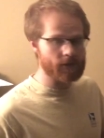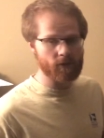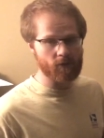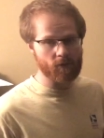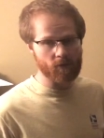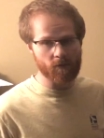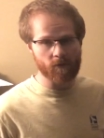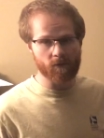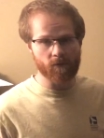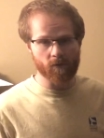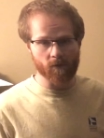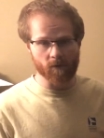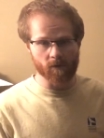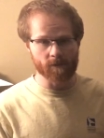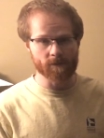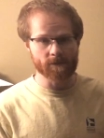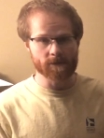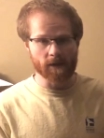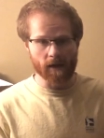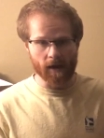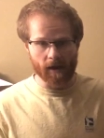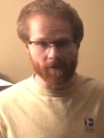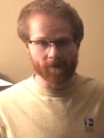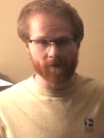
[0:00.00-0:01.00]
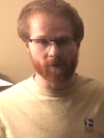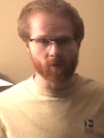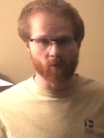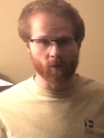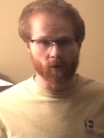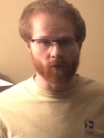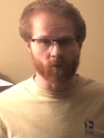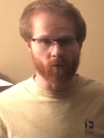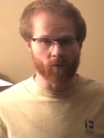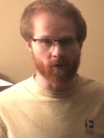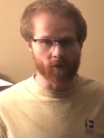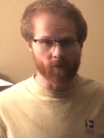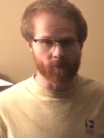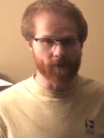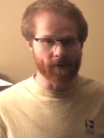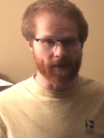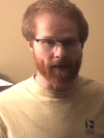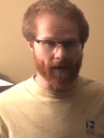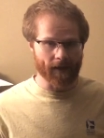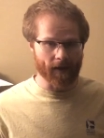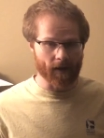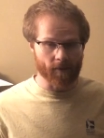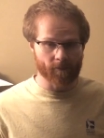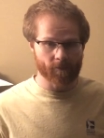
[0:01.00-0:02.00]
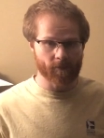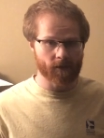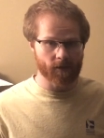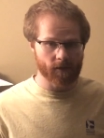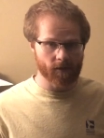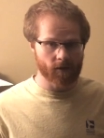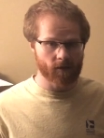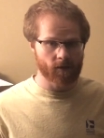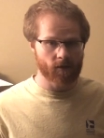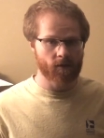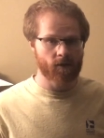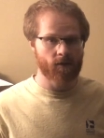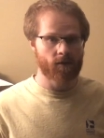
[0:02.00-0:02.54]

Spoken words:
Google Forms, everyone will be happy.